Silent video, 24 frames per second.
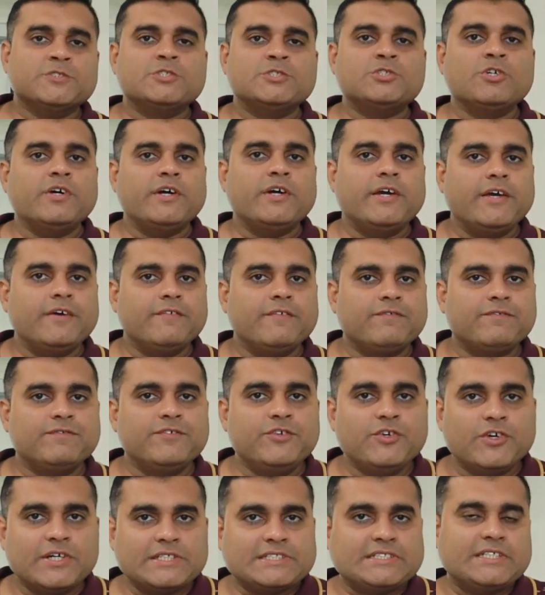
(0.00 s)
So if
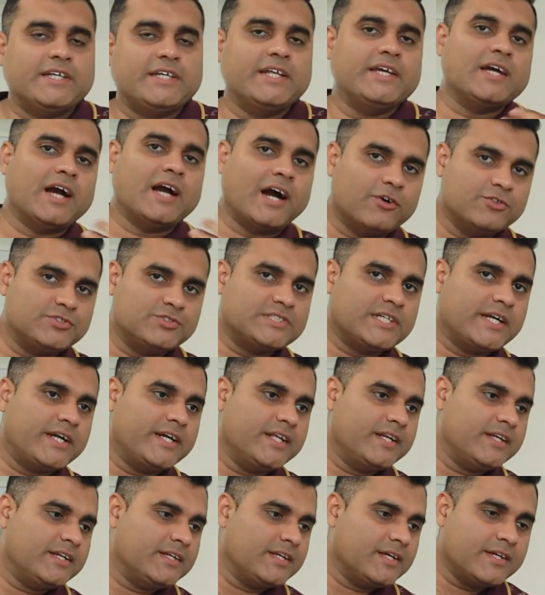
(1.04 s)
you are sitting outside